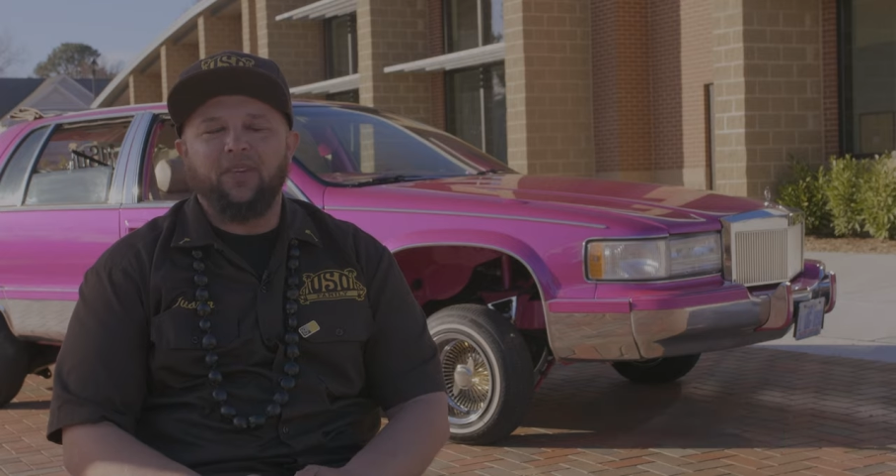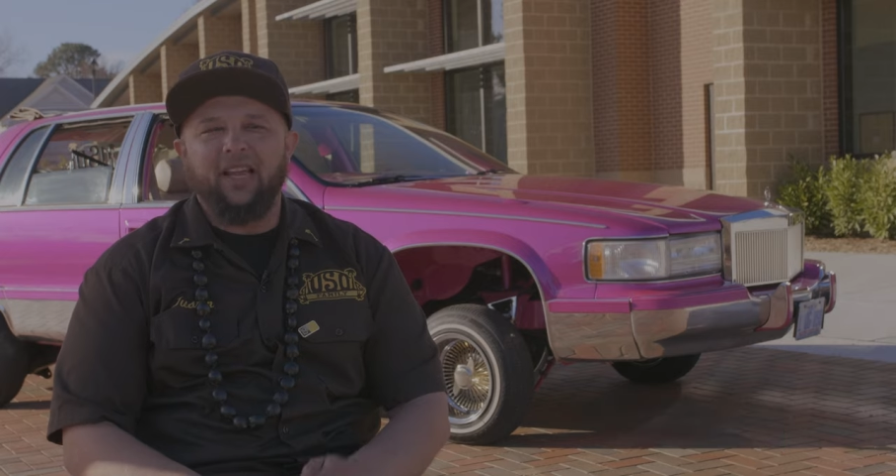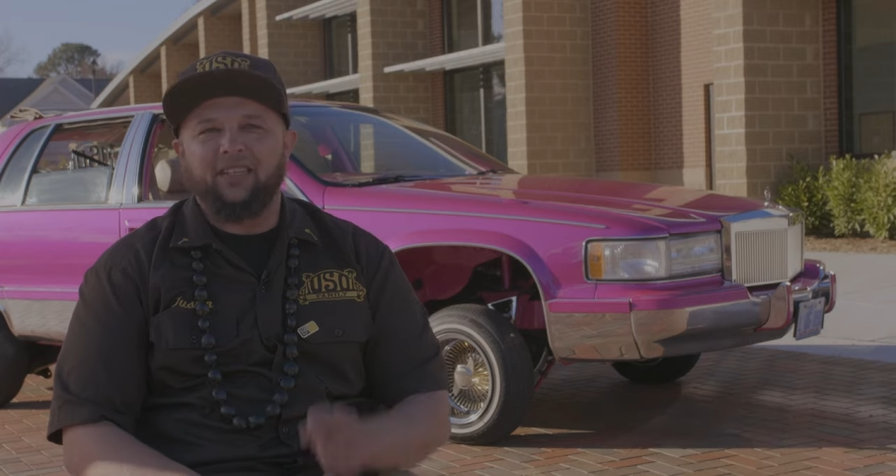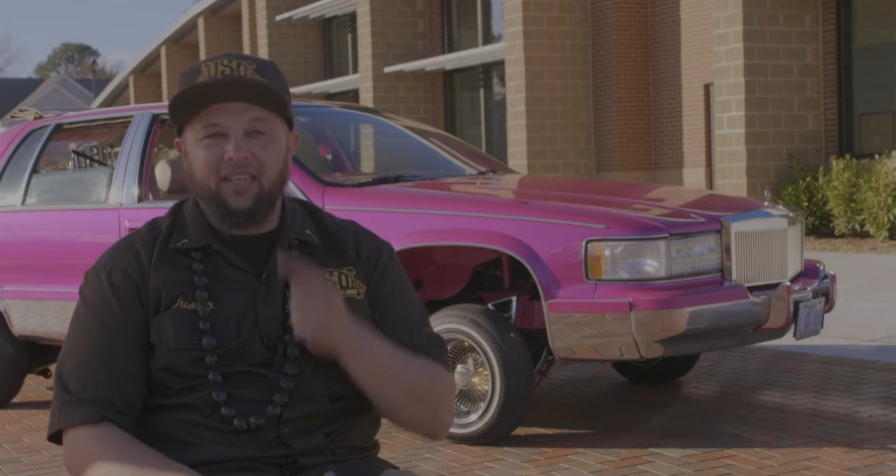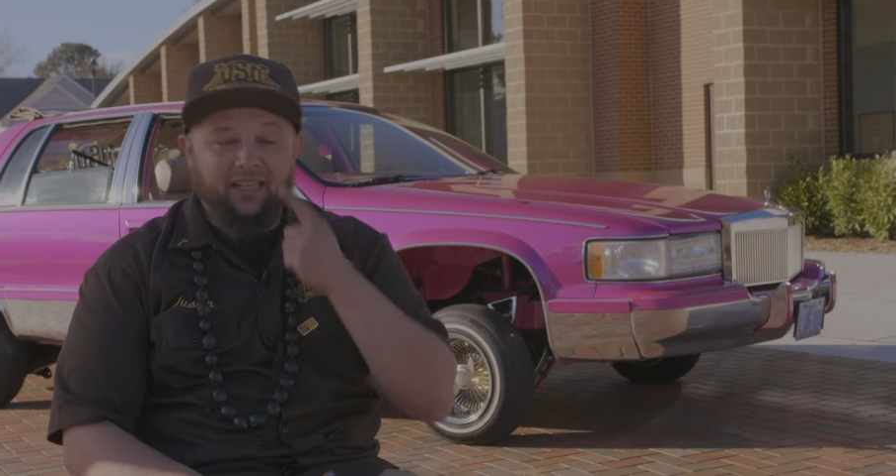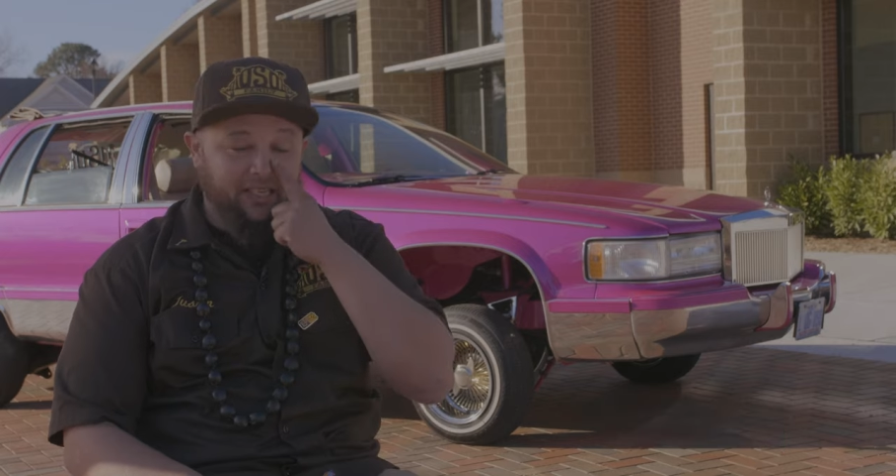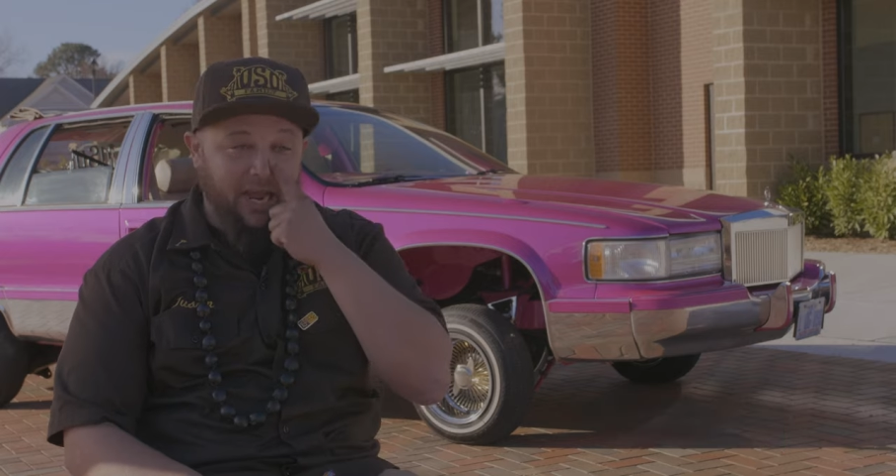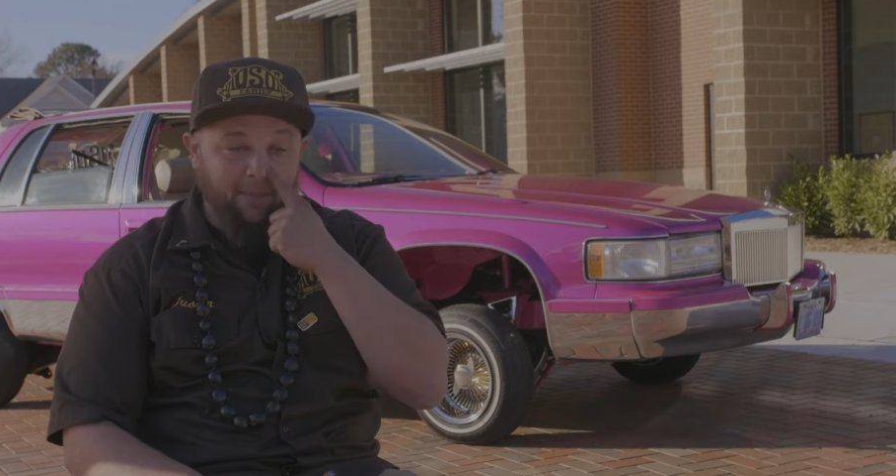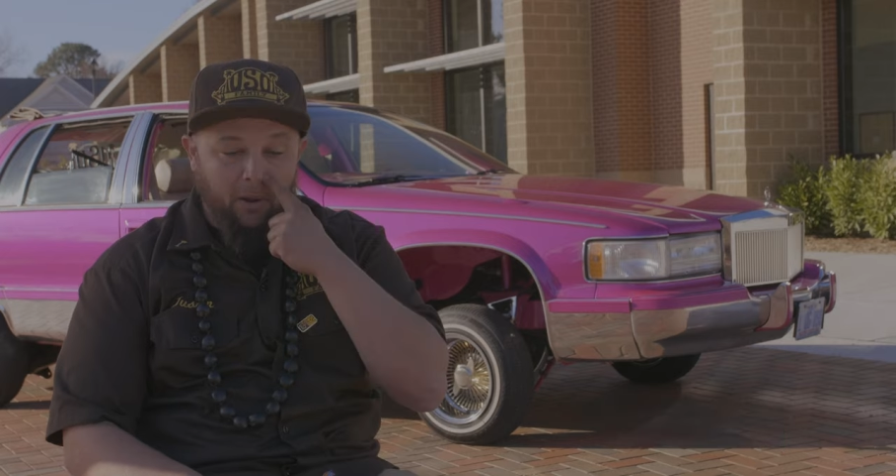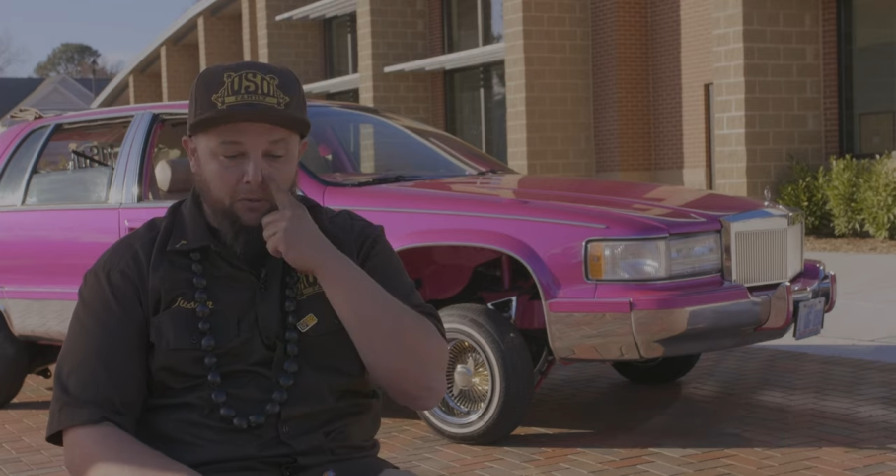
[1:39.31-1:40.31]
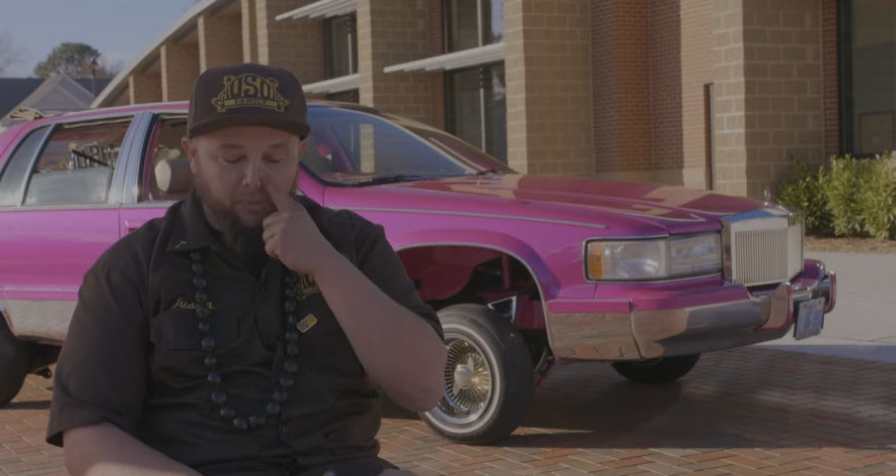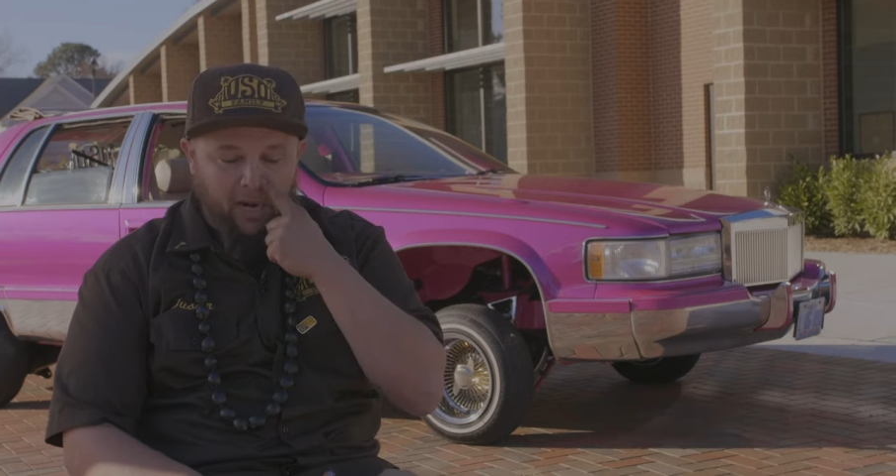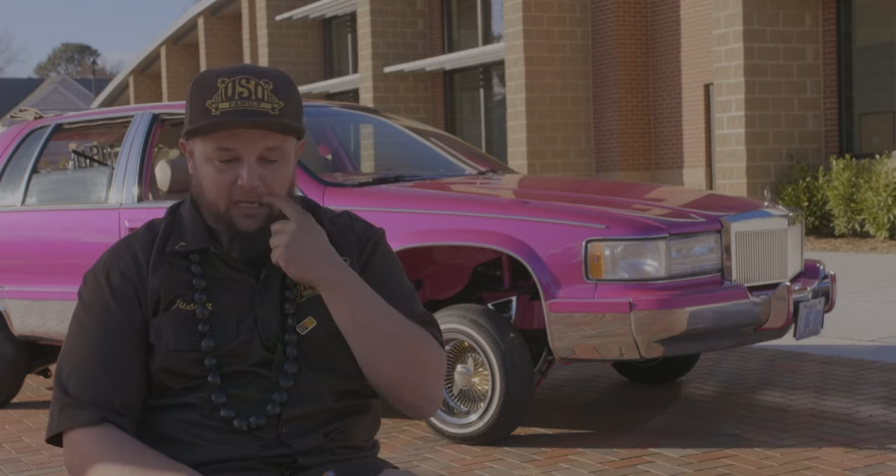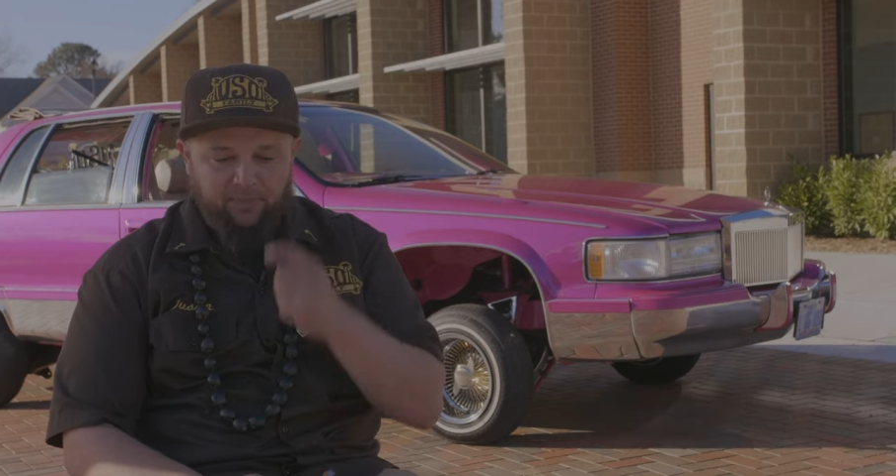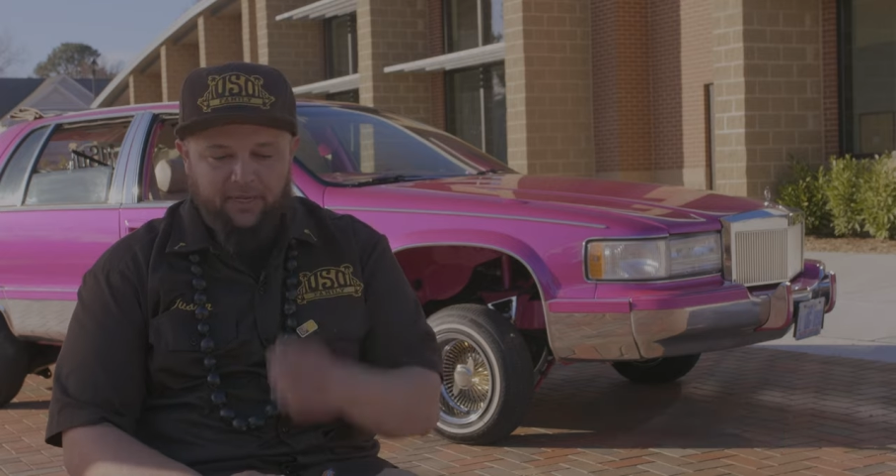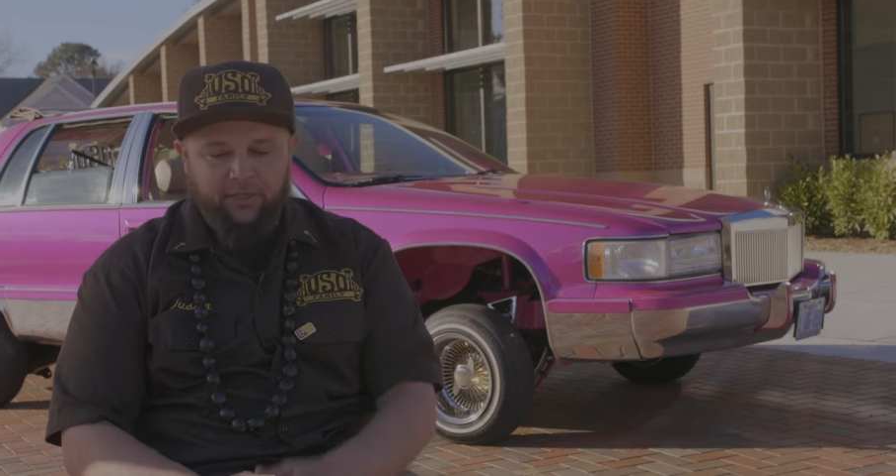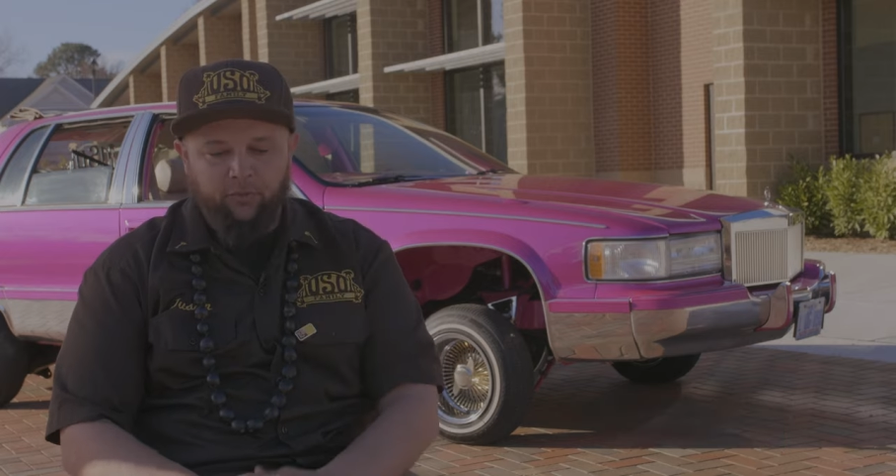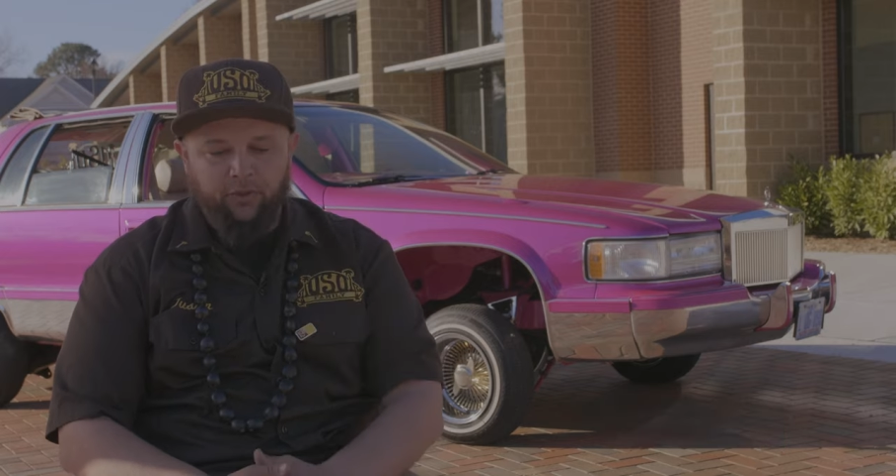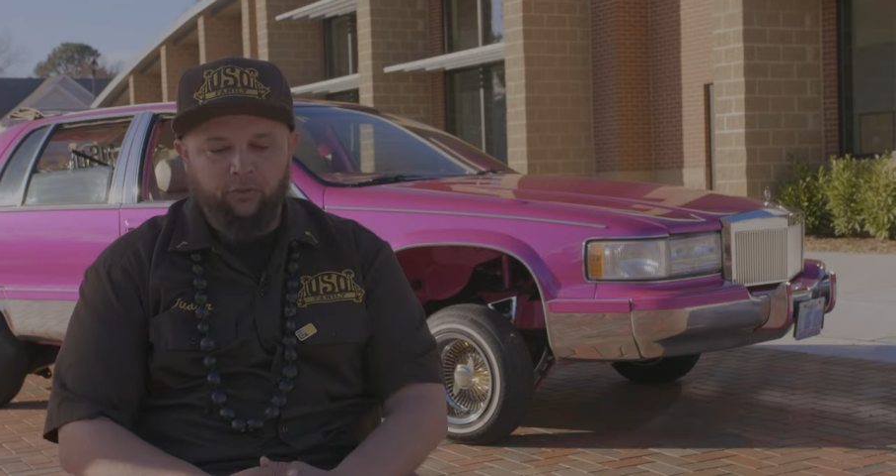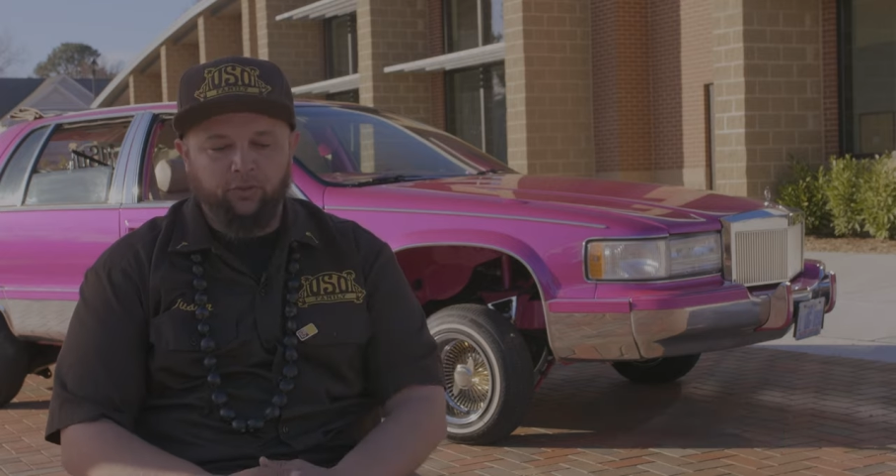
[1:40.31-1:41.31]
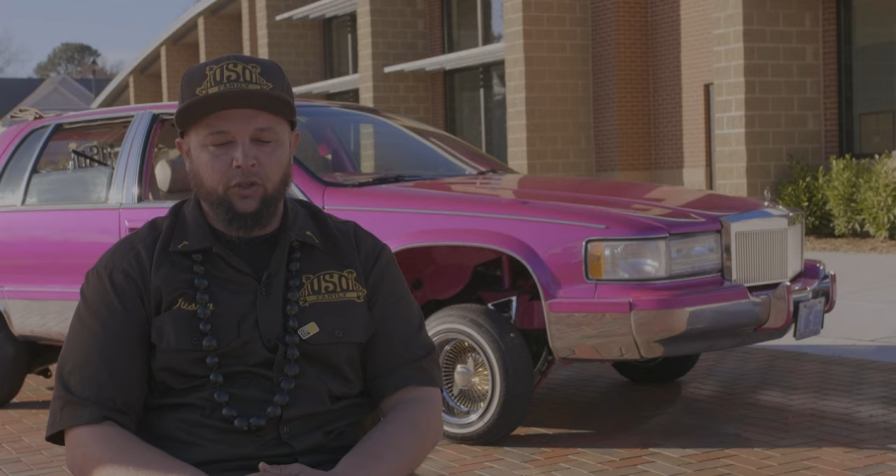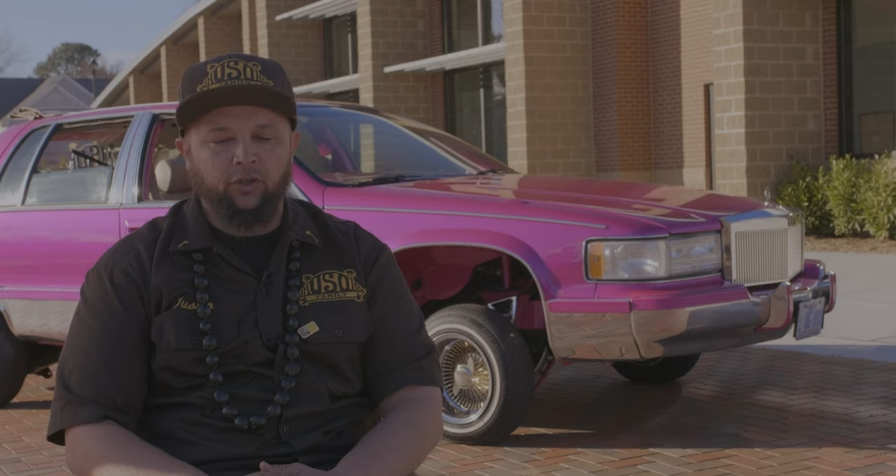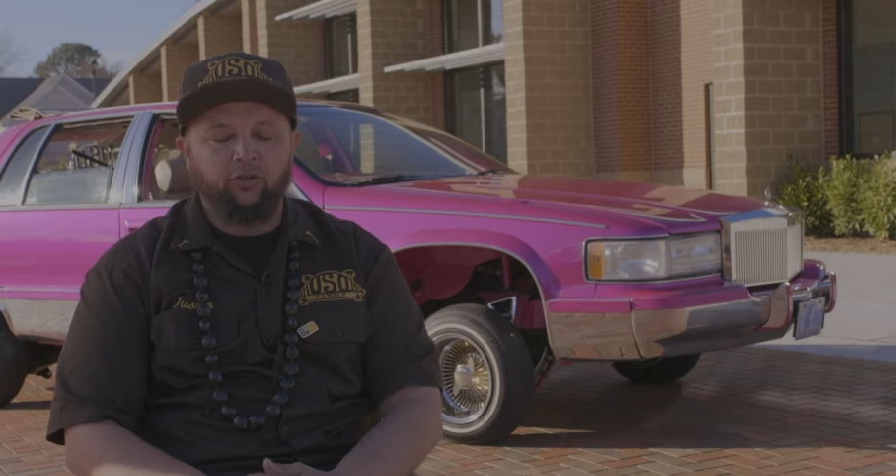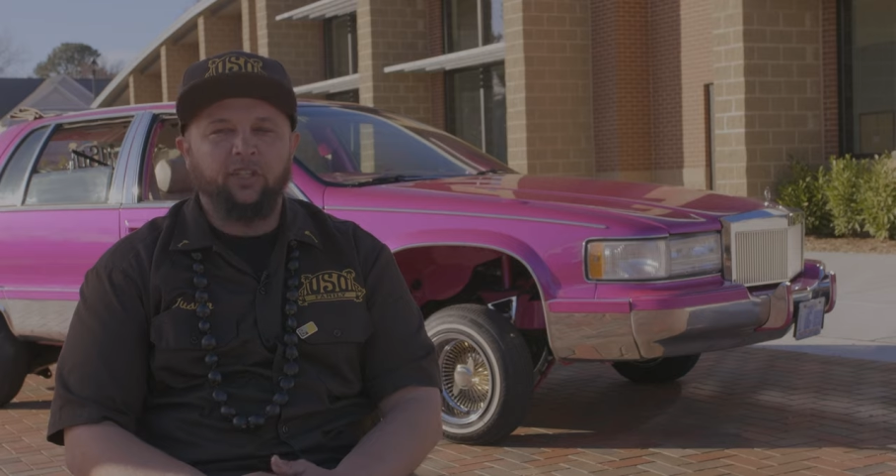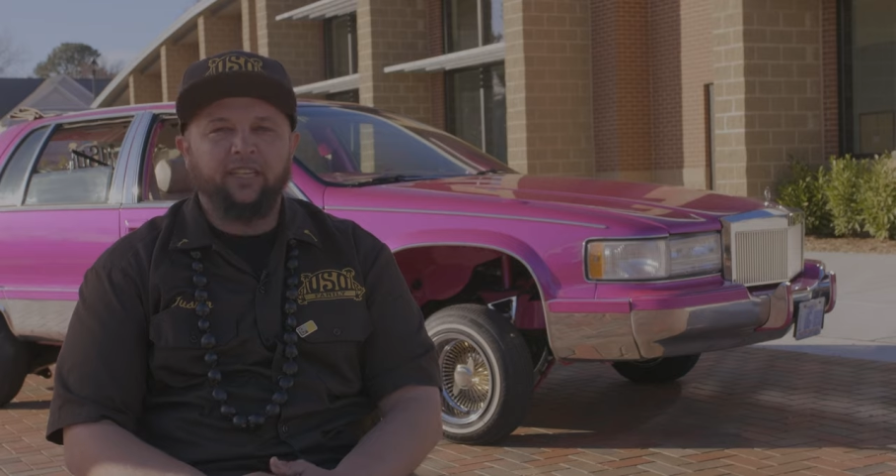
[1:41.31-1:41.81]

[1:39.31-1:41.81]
actually at the time I was prospecting with Uso,